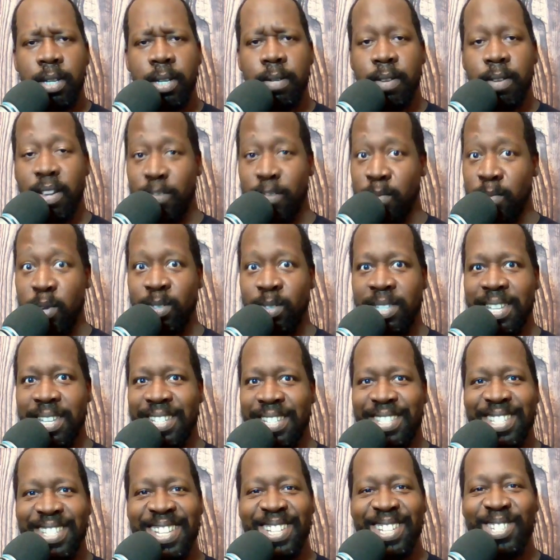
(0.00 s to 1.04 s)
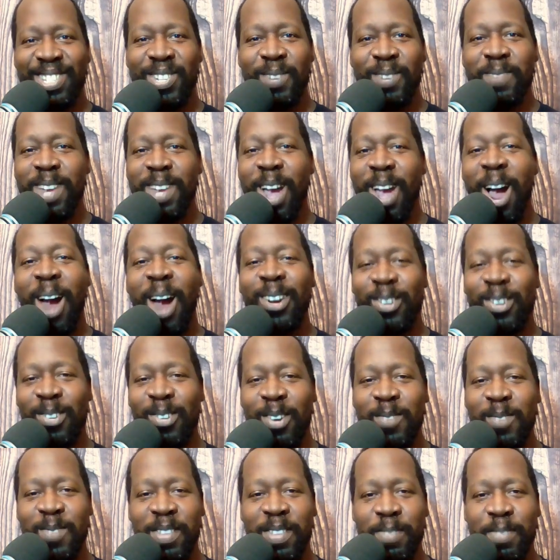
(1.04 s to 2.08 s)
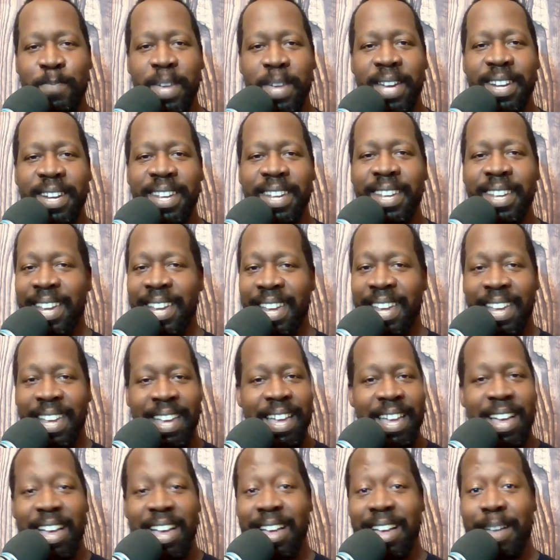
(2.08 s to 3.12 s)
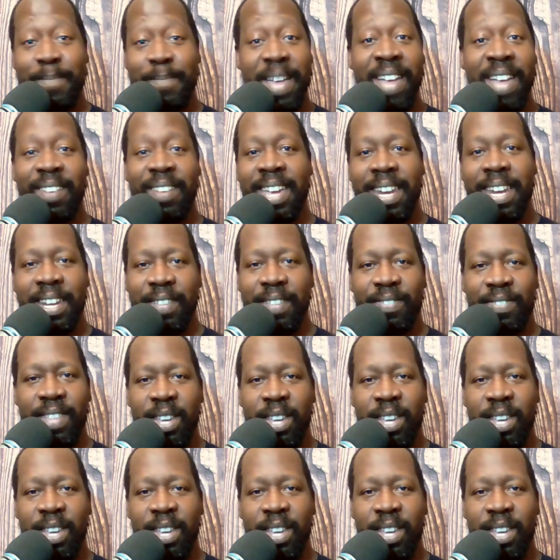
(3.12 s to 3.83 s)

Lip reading: a musician, to be arguing with Bunny about anything.